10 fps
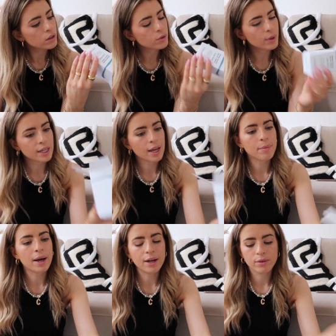
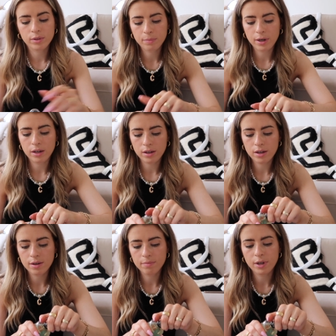£28, but
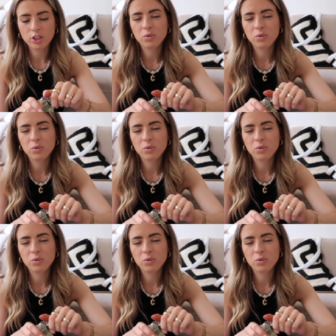I